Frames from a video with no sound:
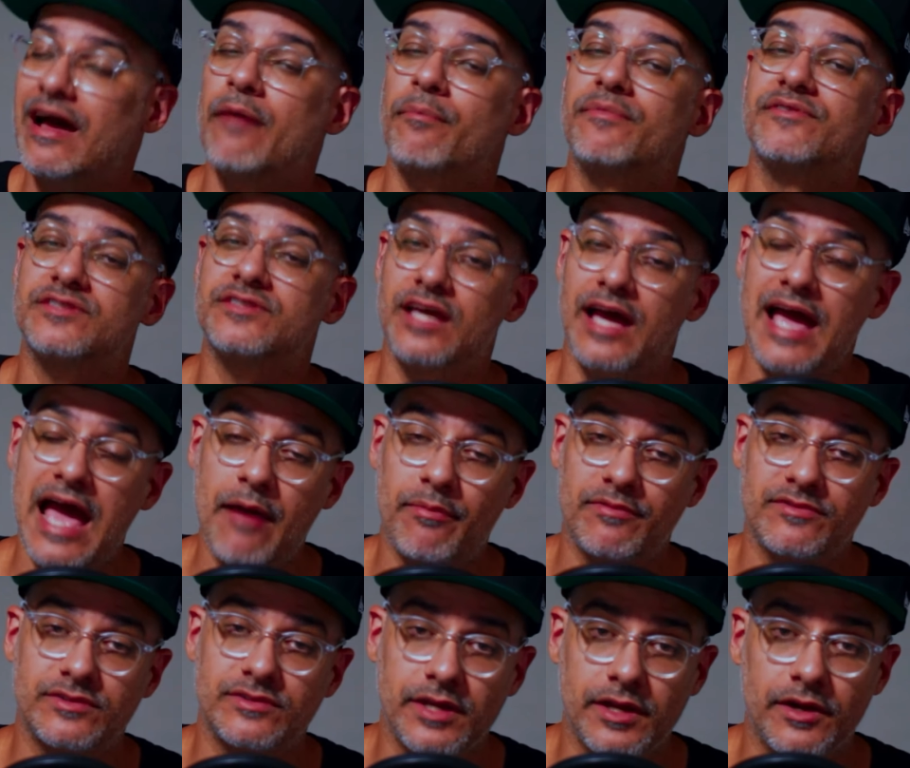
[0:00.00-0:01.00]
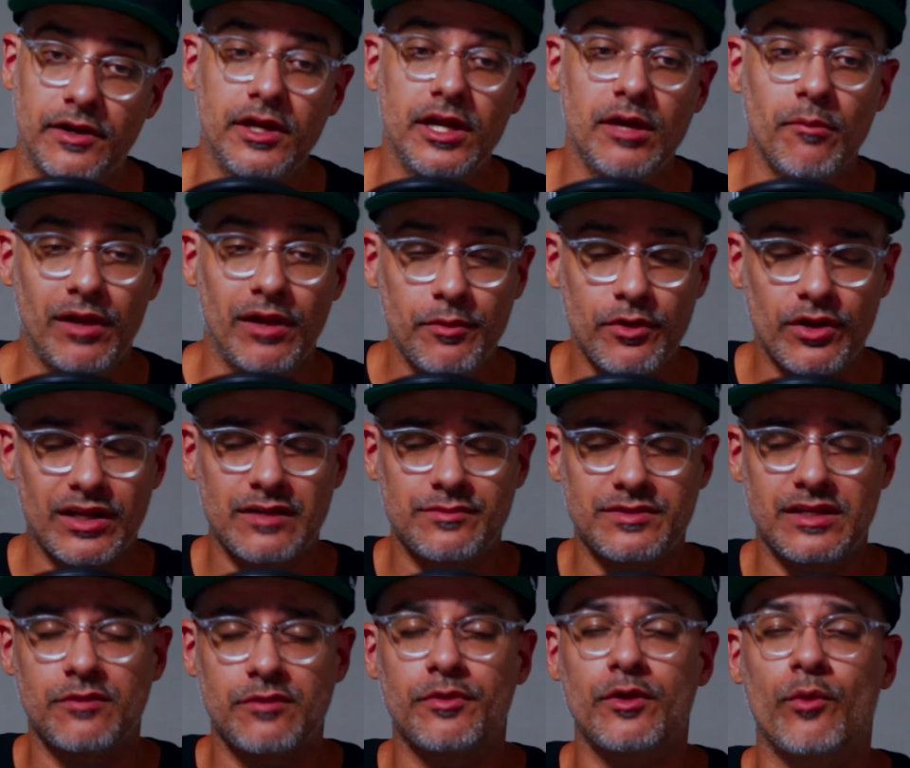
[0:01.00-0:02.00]
happens there happens there. But let me know
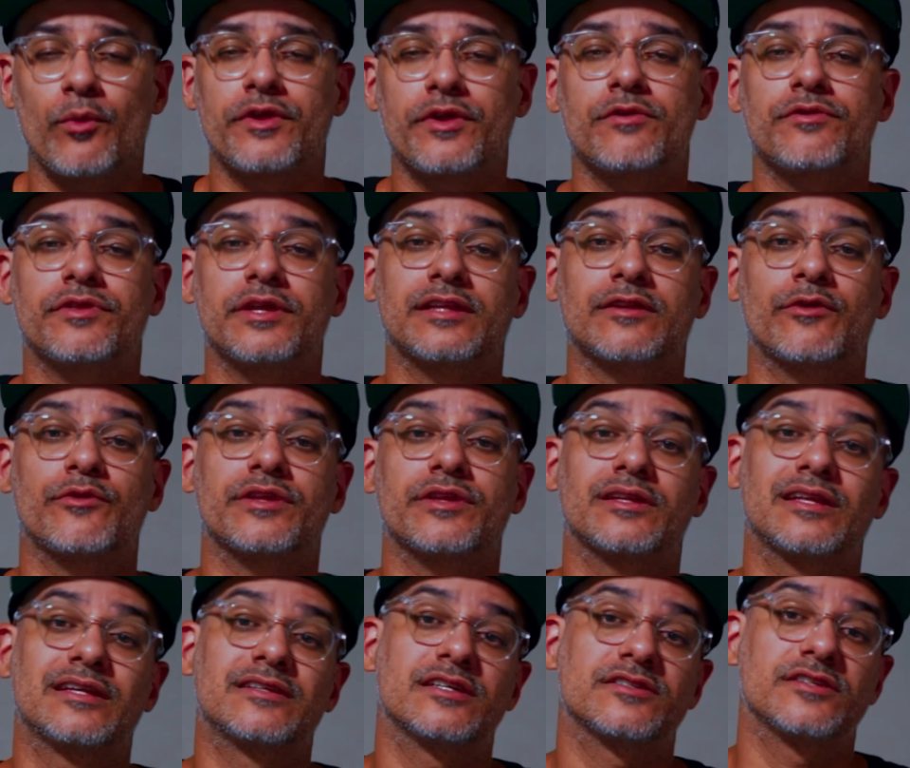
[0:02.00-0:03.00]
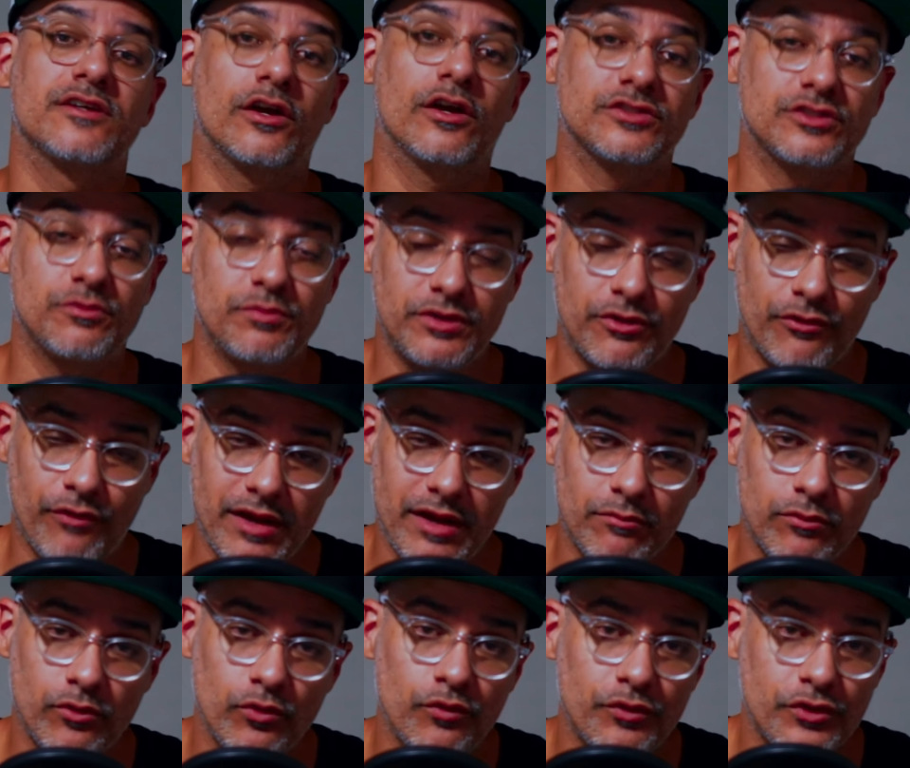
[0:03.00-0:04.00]
comes down the middle. What do you think? Do you think that Jesse Hart should be the right
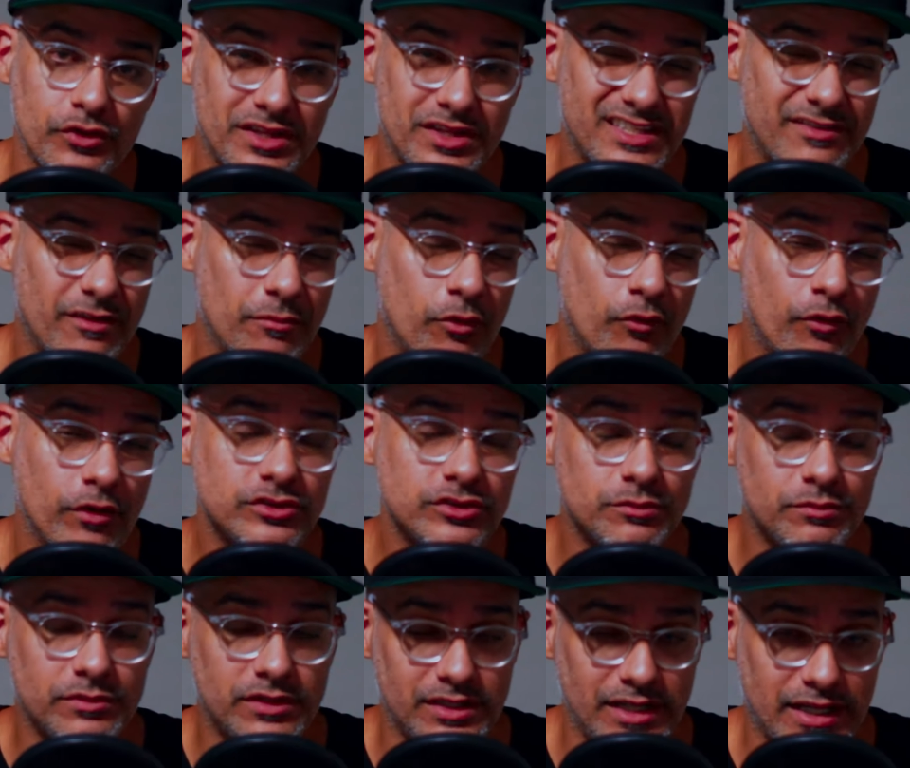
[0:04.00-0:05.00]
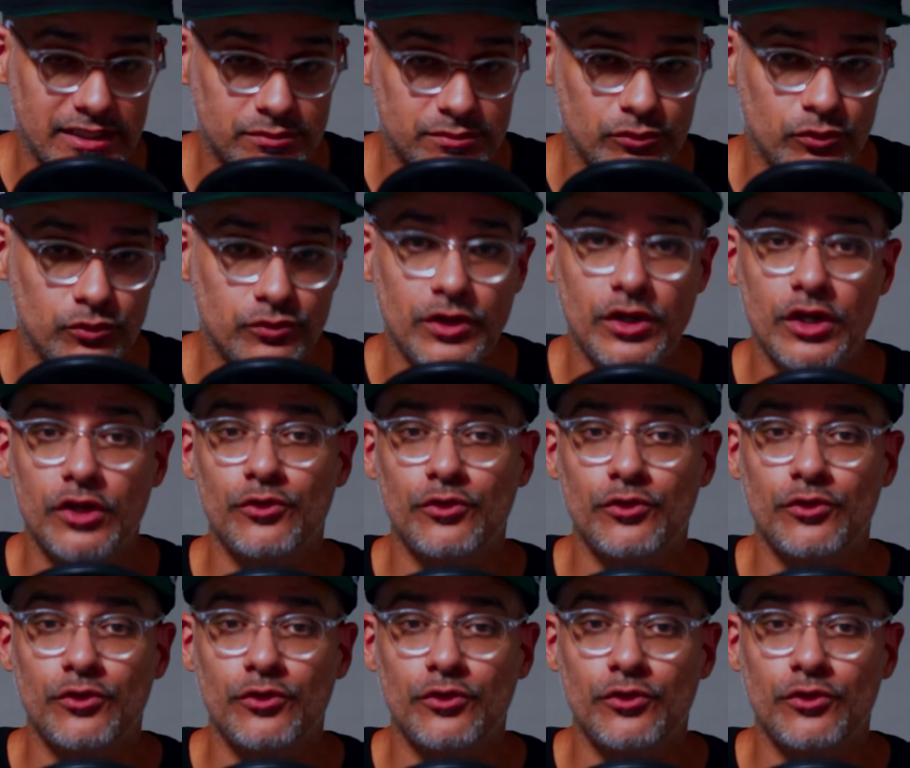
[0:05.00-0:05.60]
move? Or do you think that Morrell should be the next move?